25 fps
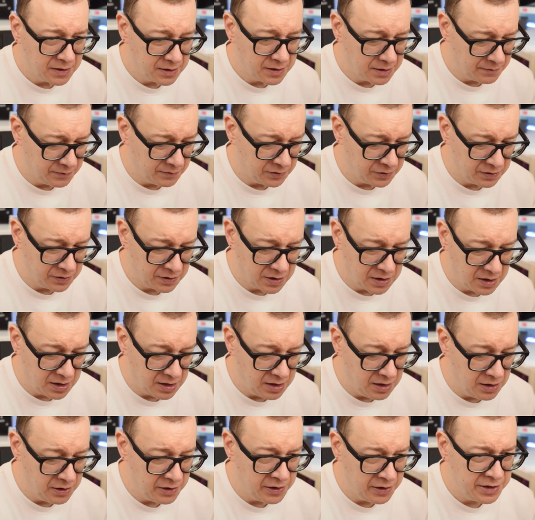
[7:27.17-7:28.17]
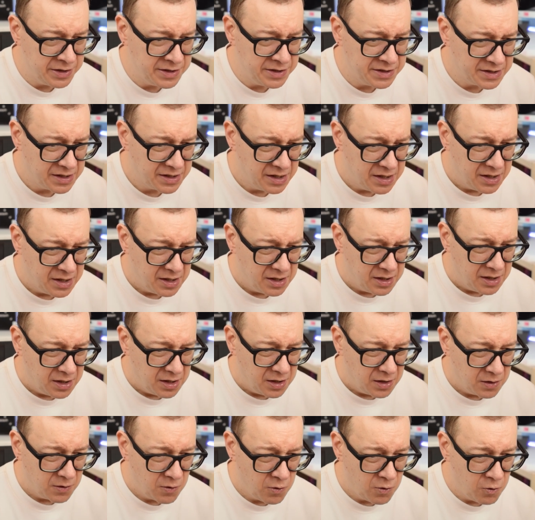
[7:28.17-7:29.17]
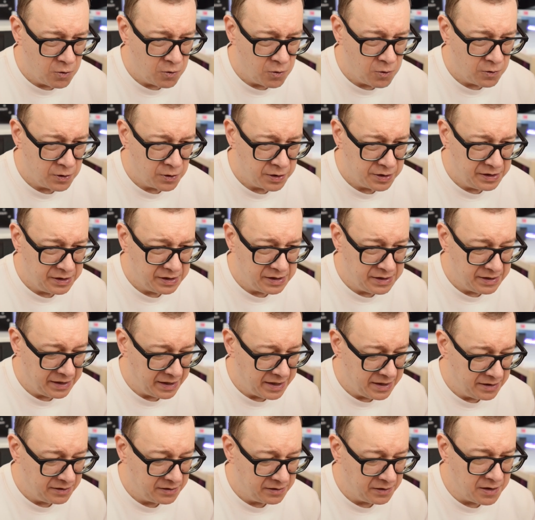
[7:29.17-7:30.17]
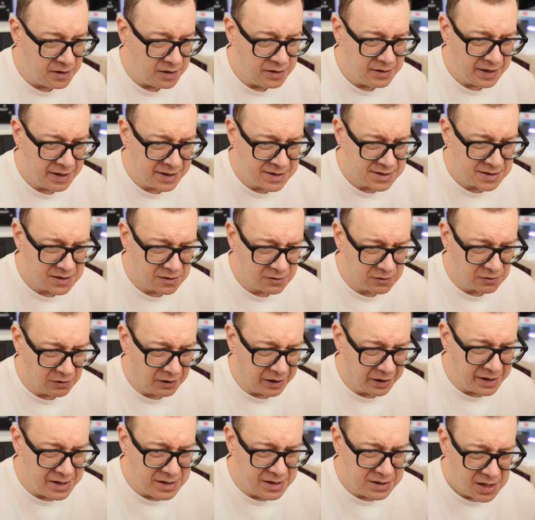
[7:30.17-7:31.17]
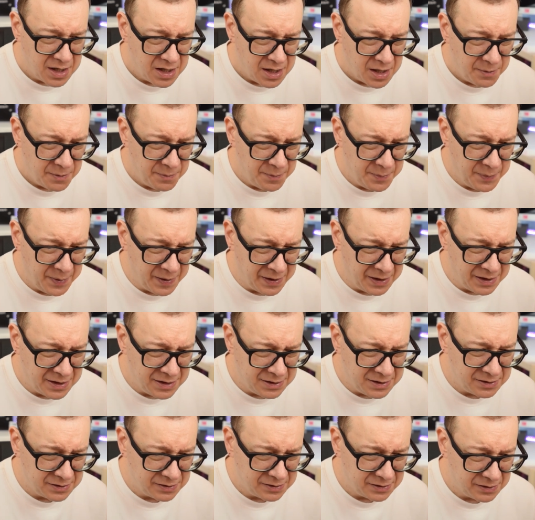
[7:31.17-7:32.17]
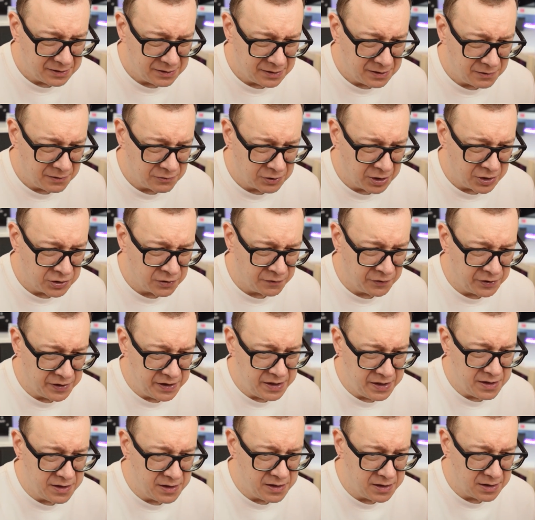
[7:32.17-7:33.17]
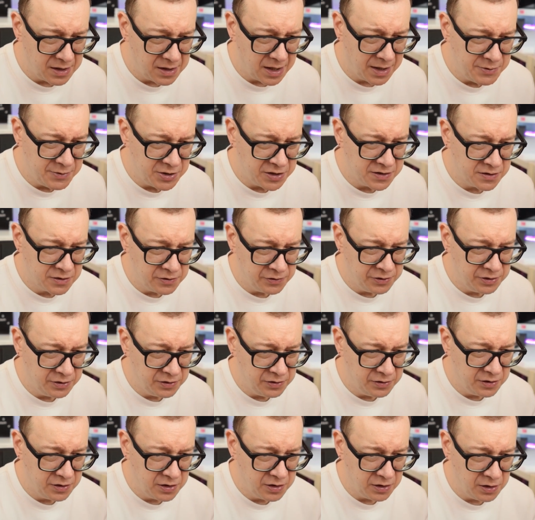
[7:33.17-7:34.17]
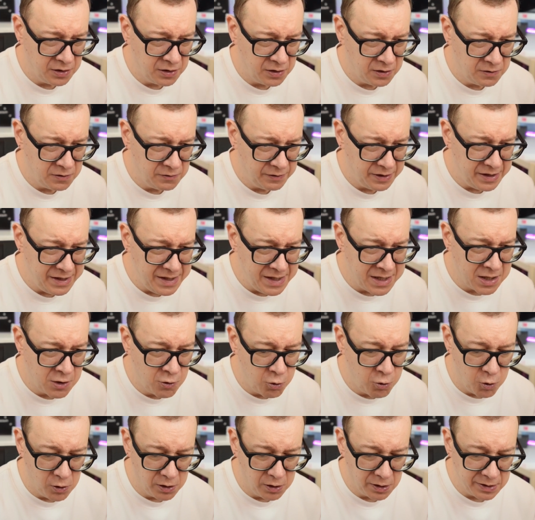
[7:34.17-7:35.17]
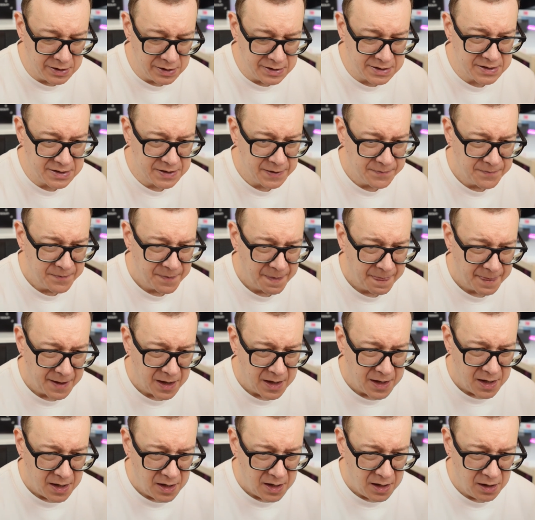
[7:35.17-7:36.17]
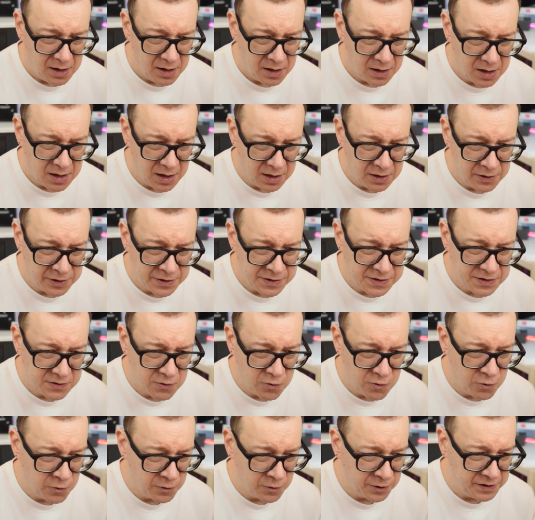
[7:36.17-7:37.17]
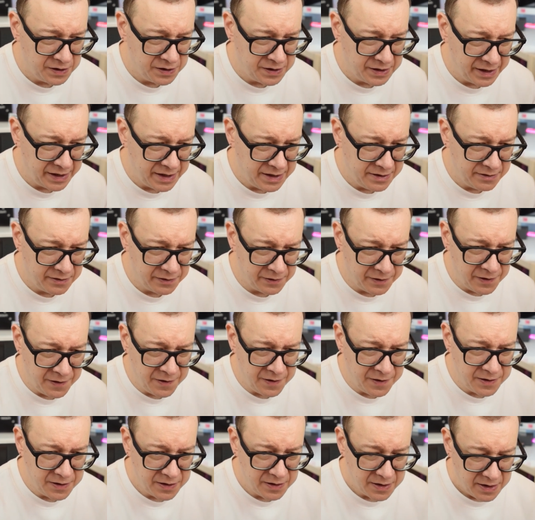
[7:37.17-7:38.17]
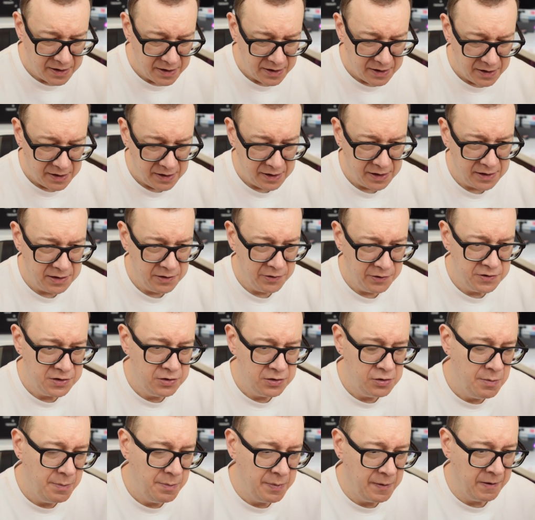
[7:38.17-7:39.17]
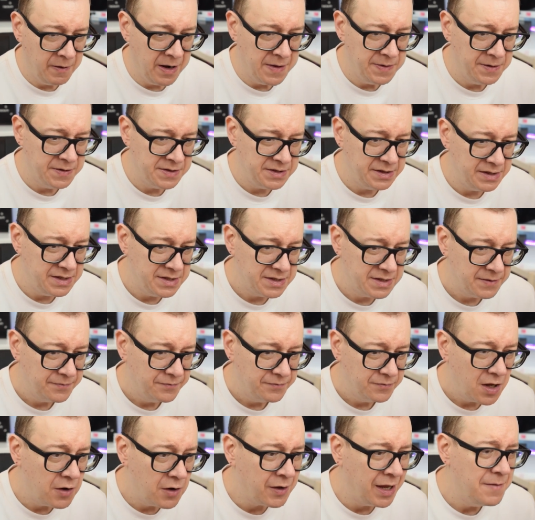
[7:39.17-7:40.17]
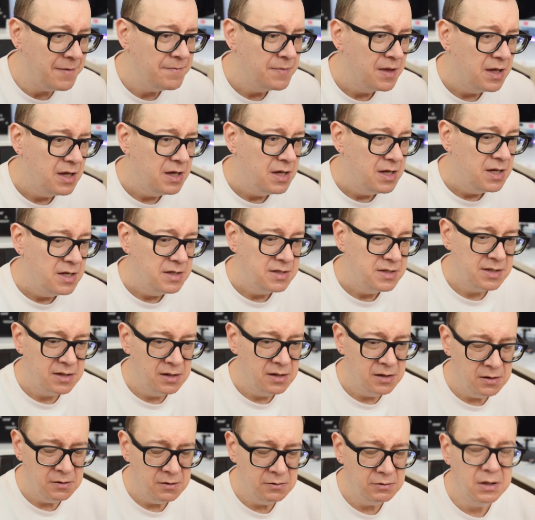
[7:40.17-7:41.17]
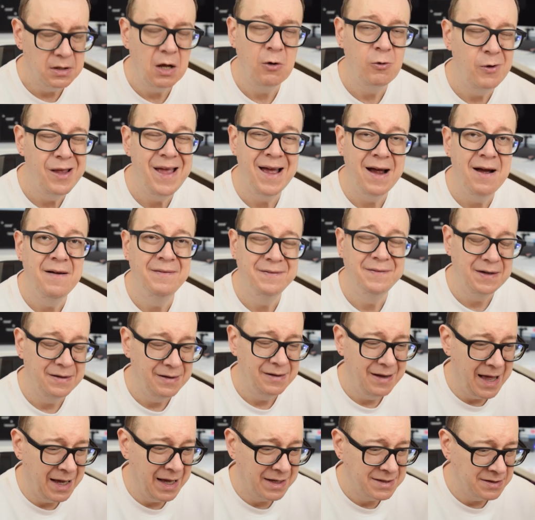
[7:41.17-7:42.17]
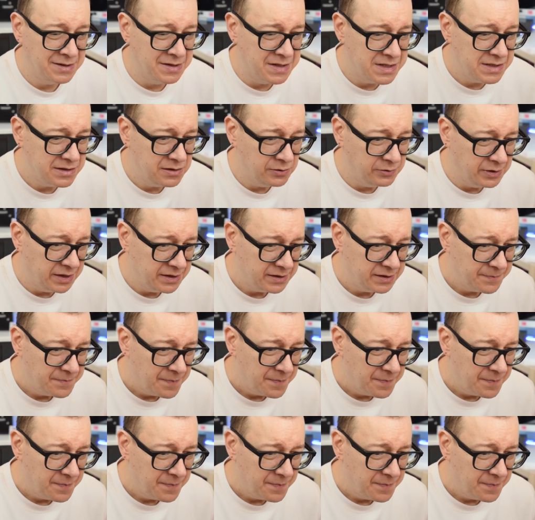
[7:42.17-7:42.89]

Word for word: come on, colors coordinator, that's right, but uh, right over here I'm just going to go equals uh, colors coordinator and those two parentheses. Okay, so now we have uh, access to it.